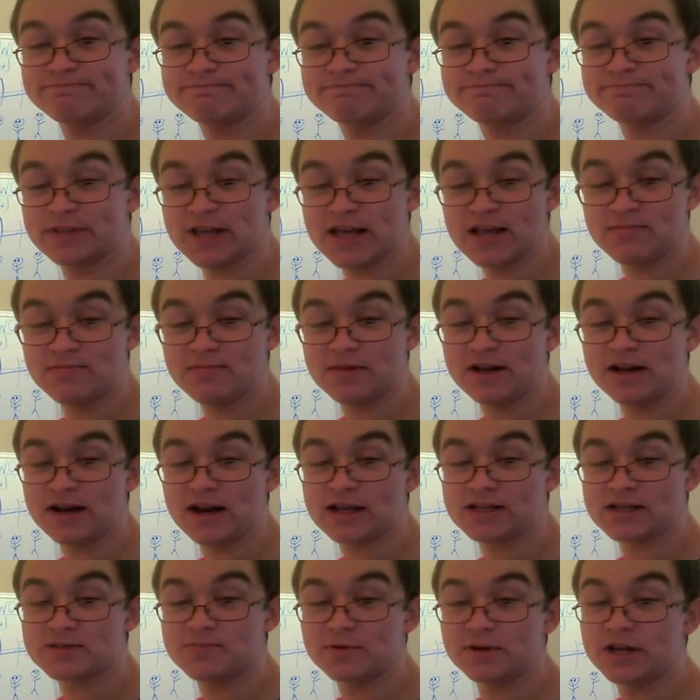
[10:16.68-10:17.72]
10-minute
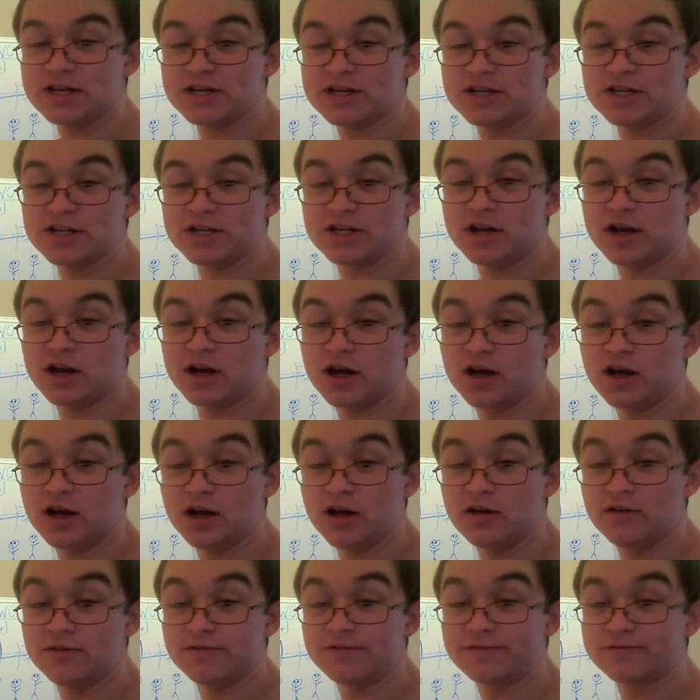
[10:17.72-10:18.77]
explanation
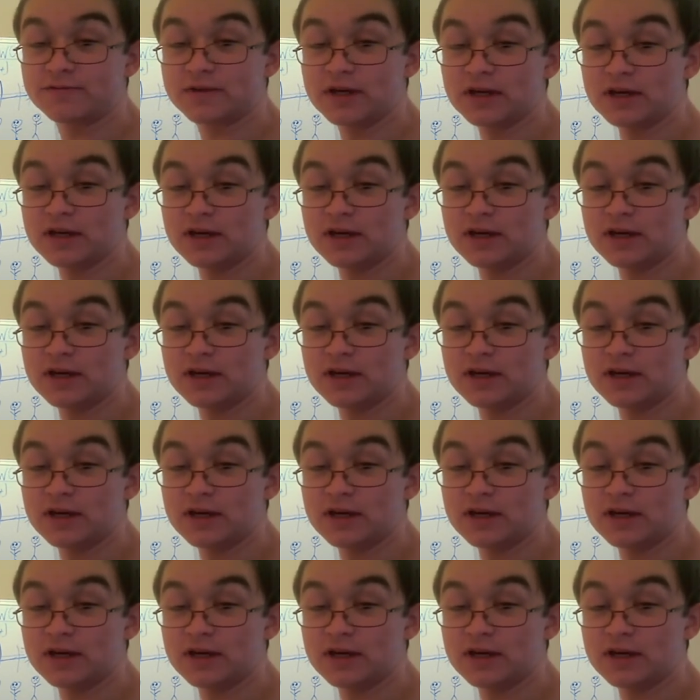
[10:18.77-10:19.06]
of